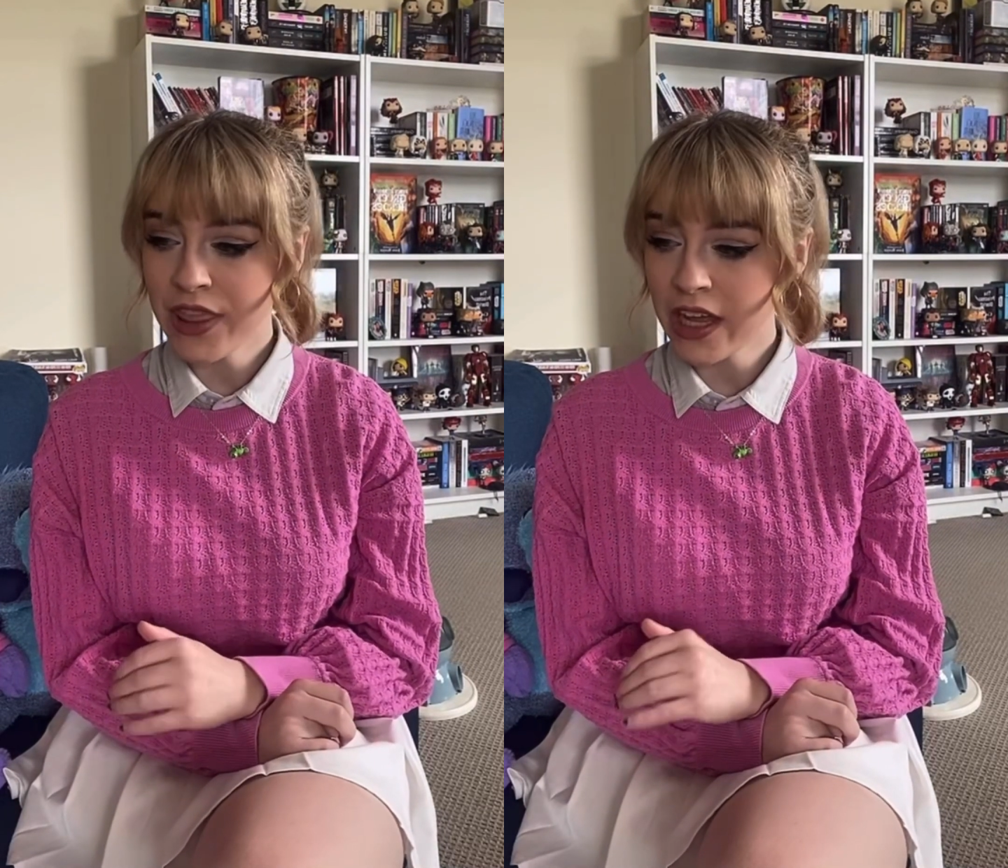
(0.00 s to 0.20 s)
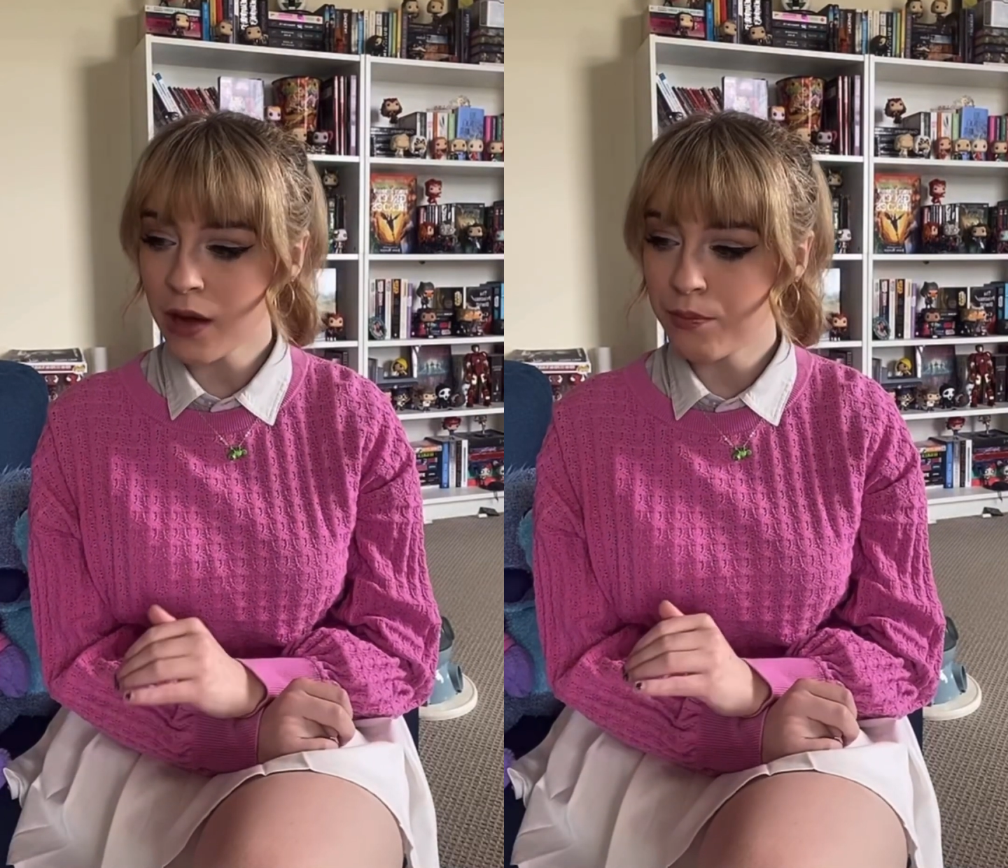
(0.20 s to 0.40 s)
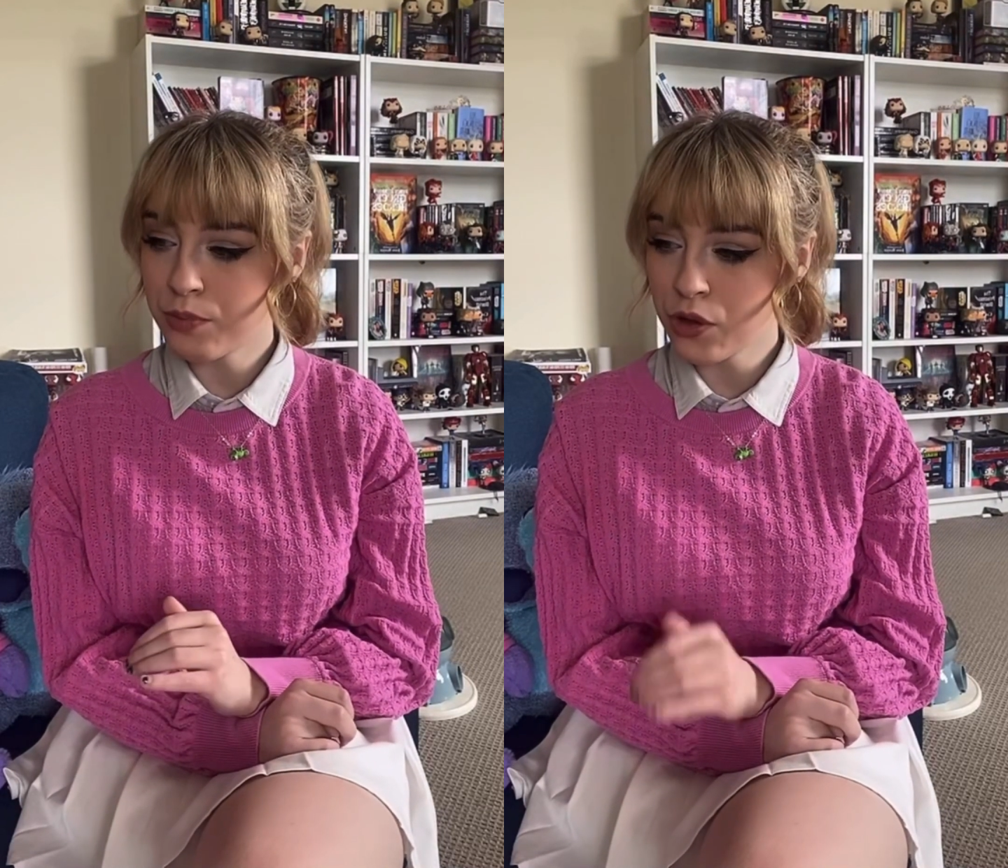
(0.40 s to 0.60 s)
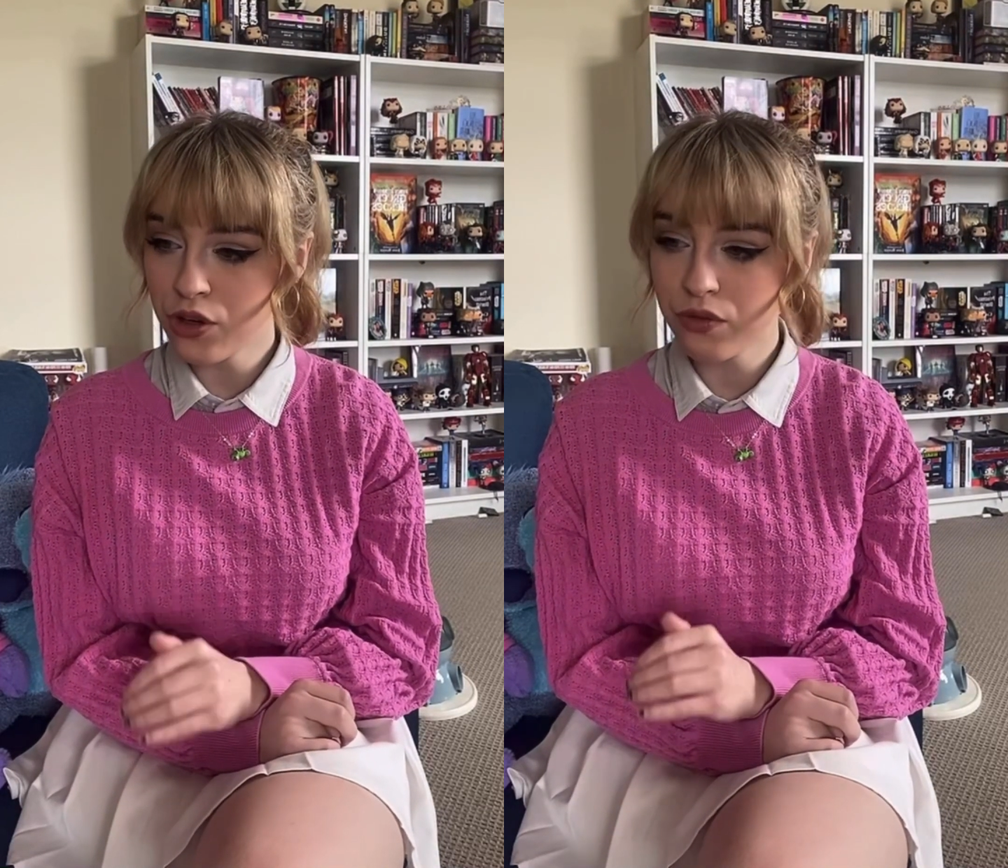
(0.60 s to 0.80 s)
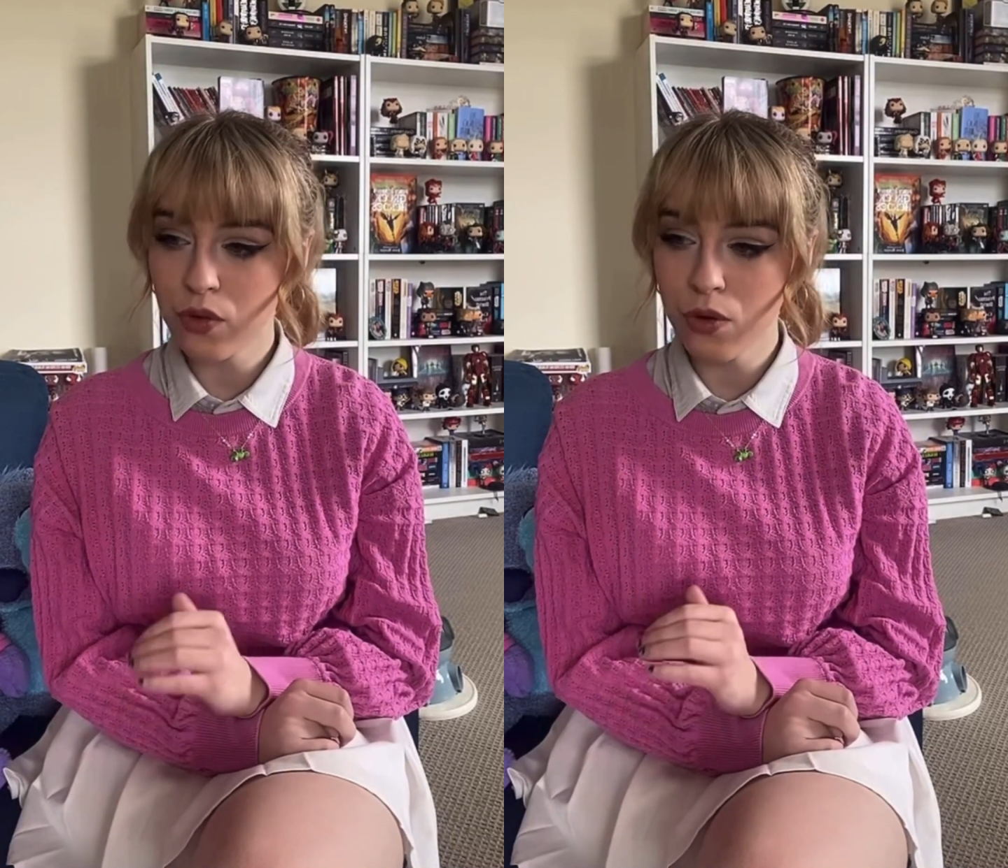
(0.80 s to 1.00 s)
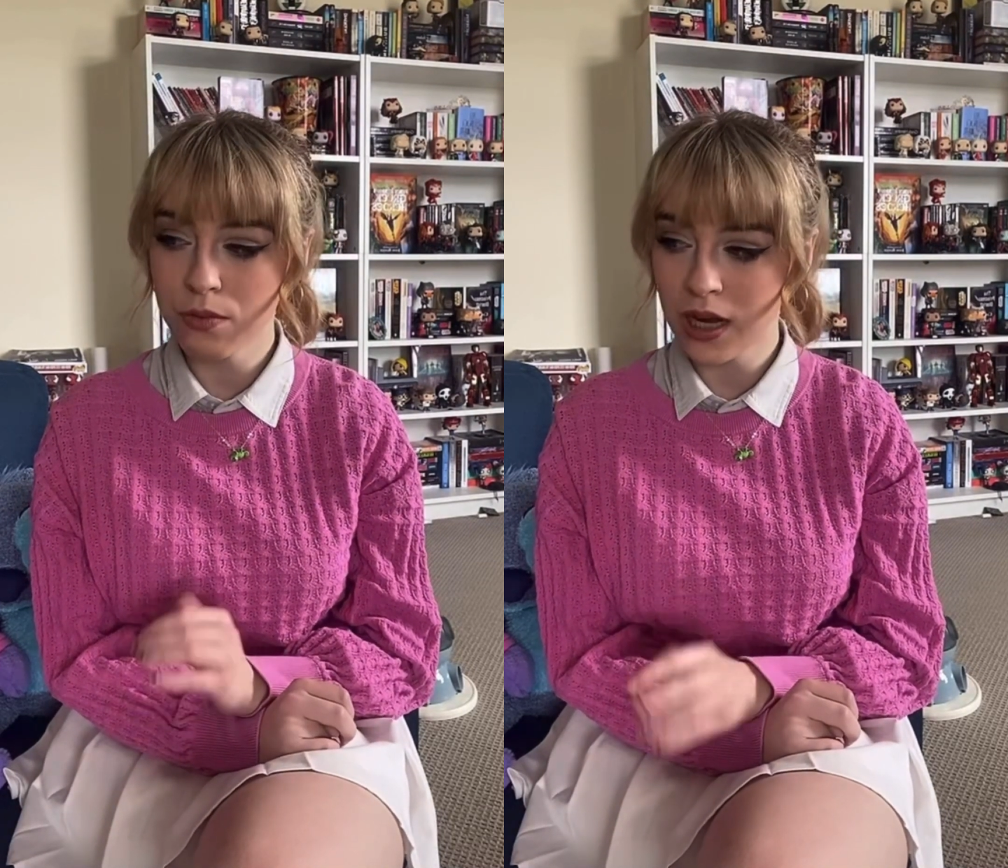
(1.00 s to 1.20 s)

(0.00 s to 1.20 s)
They are beautiful